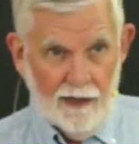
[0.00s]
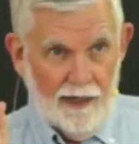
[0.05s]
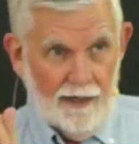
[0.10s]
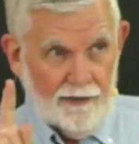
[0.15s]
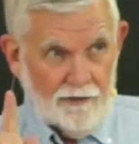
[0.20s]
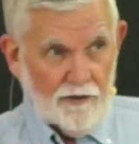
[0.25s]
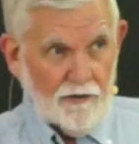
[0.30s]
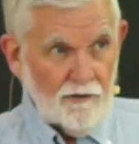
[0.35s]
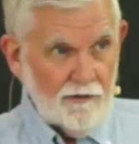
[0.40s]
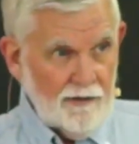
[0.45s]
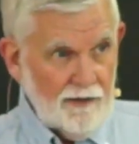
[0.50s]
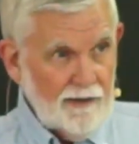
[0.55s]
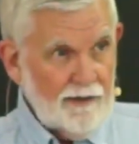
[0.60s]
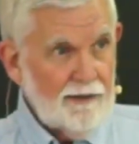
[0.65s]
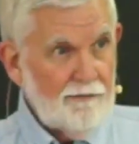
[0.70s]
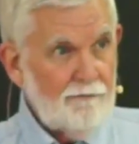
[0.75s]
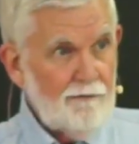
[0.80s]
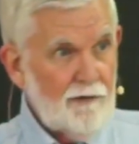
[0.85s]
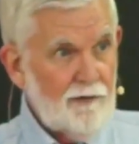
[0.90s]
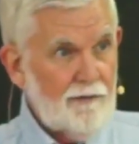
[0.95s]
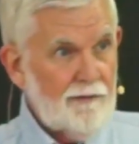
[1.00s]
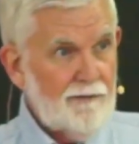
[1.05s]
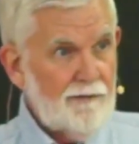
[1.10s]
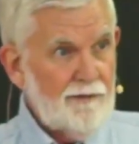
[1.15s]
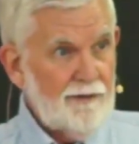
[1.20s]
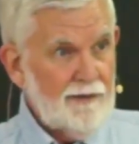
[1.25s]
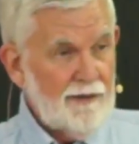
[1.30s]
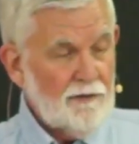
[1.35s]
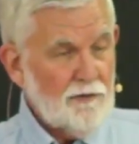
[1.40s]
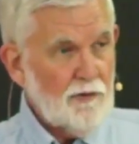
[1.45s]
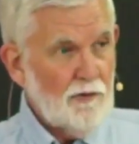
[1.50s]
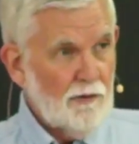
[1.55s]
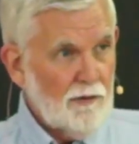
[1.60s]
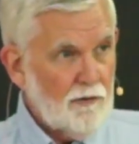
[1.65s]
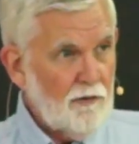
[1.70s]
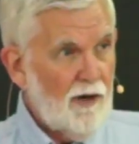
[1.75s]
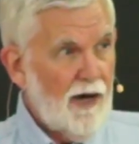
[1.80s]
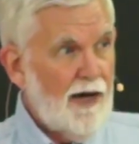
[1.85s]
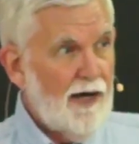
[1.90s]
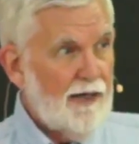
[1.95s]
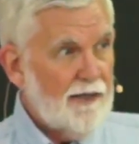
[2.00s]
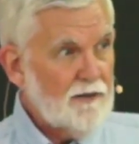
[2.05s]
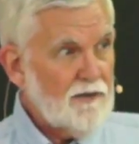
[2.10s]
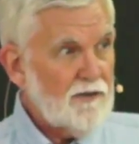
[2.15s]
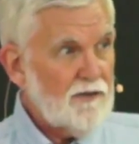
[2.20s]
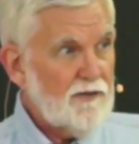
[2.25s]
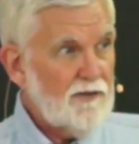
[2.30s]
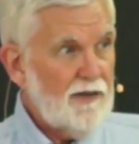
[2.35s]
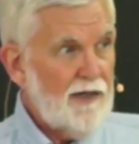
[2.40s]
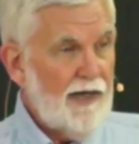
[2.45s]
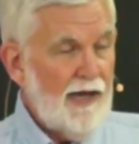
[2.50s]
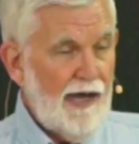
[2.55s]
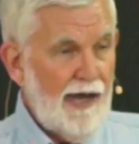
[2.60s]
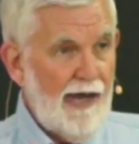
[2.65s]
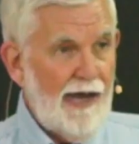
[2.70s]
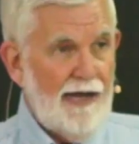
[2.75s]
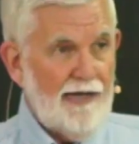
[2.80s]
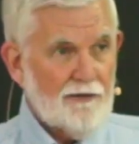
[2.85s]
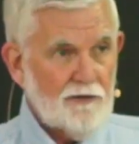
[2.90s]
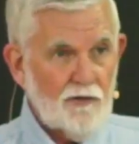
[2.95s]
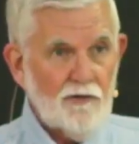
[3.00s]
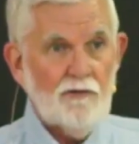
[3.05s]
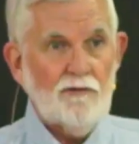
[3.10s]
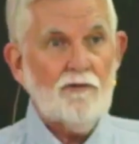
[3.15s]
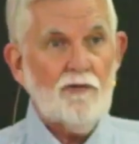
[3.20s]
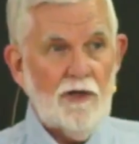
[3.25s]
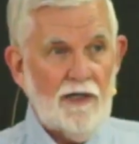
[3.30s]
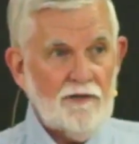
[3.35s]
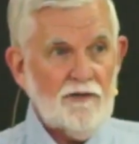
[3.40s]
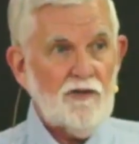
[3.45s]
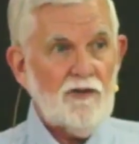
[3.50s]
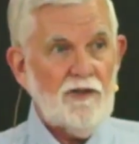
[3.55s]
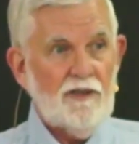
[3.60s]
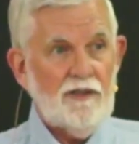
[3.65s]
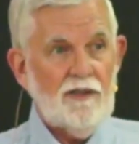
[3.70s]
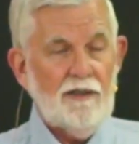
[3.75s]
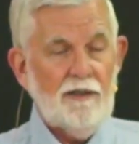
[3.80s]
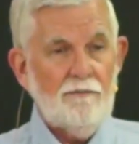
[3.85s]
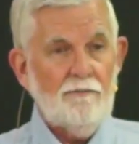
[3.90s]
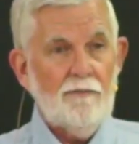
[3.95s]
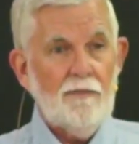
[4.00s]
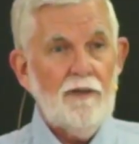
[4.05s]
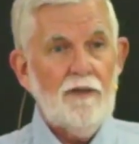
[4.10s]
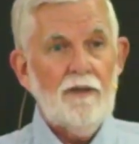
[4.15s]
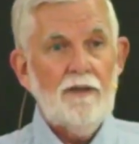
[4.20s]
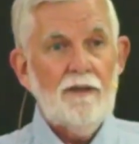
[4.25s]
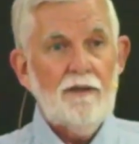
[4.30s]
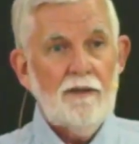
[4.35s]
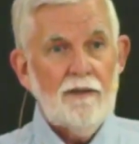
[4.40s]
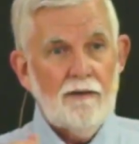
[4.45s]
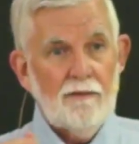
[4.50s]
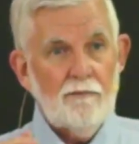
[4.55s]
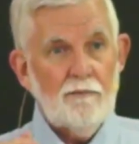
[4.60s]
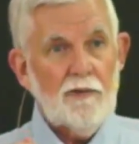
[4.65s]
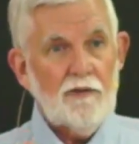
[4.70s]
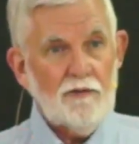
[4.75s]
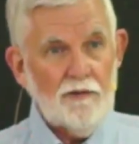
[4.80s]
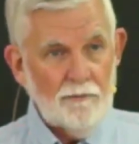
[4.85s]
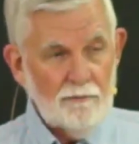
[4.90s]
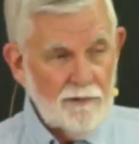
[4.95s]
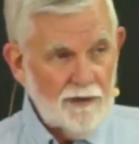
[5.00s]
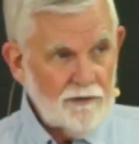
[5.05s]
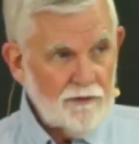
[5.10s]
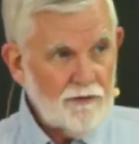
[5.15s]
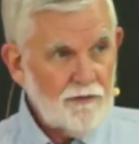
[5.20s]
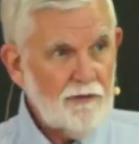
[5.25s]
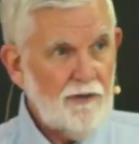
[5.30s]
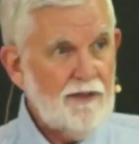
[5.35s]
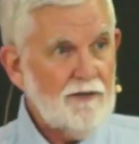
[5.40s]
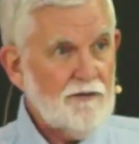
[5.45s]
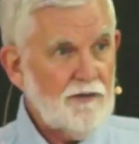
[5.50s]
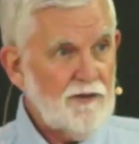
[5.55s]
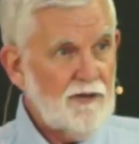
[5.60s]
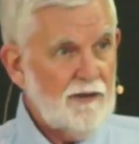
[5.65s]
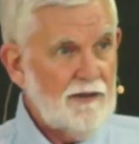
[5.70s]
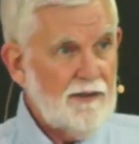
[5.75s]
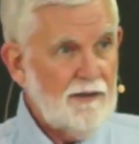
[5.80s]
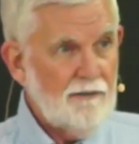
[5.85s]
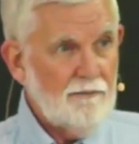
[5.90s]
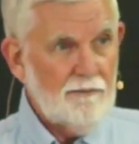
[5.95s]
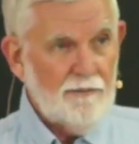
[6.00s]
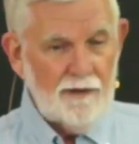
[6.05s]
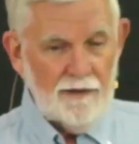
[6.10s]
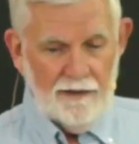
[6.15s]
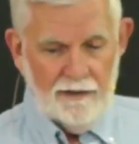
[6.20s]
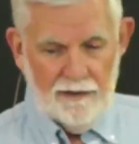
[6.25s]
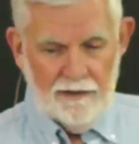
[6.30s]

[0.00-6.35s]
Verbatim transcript: God's going to give you, get you across as you trust in Him. But you must trust in Him.